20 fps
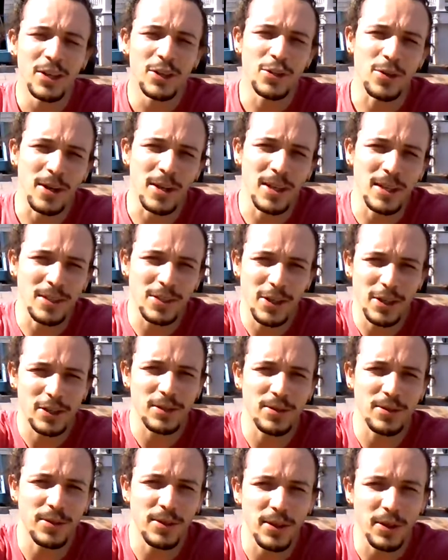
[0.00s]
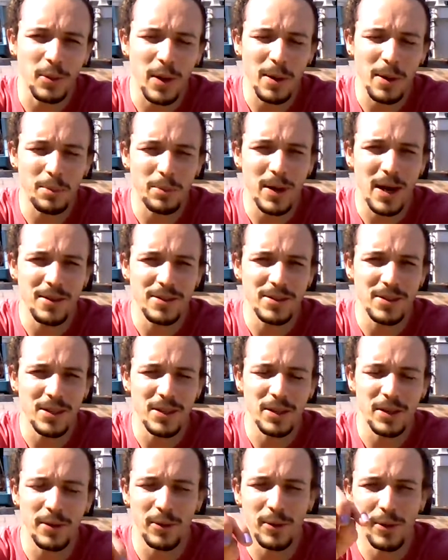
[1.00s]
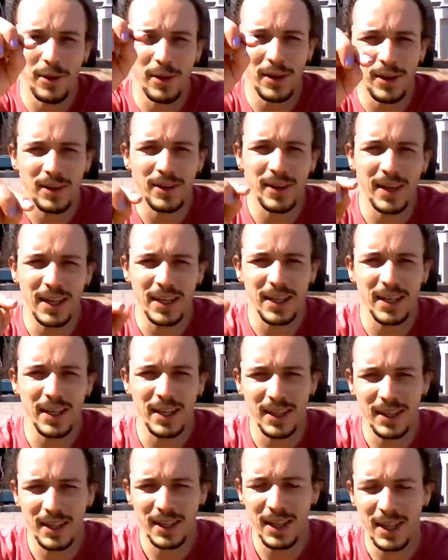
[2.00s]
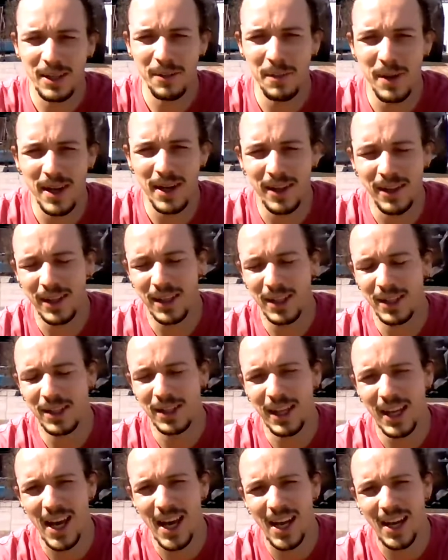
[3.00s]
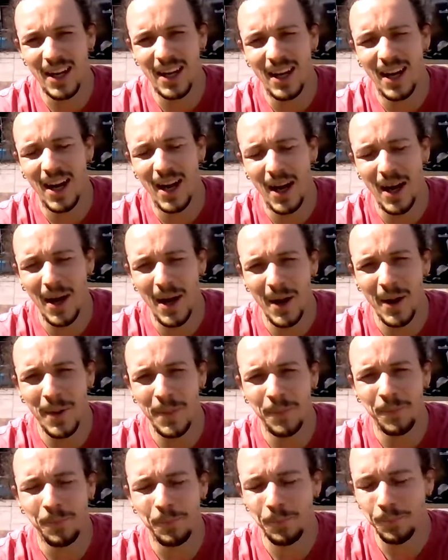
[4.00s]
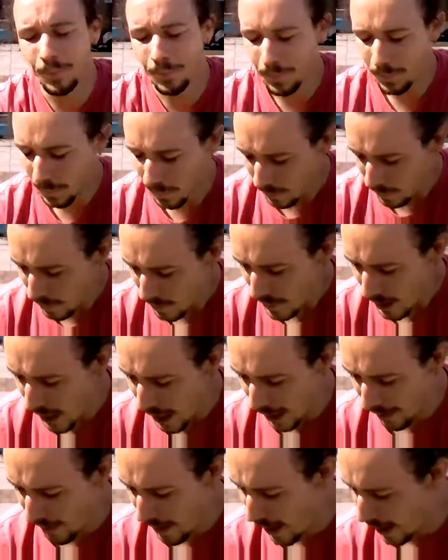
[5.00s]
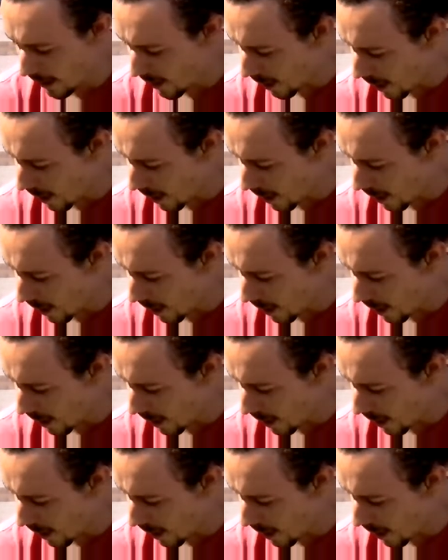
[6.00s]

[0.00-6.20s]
join just through your web browser, through the link in the email that you'll get. And then